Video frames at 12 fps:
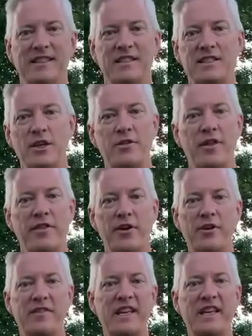So the
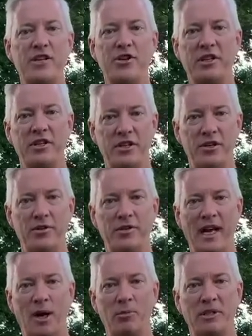third thing you could do to
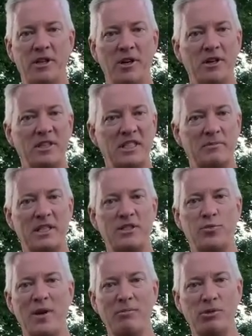help encourage as much
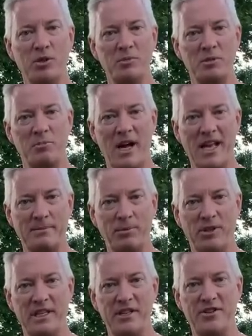rebloom as
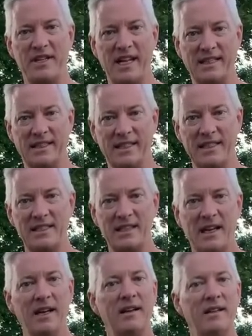possible in your daylilies
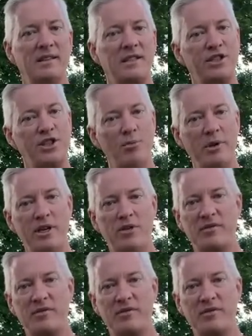is, assuming you've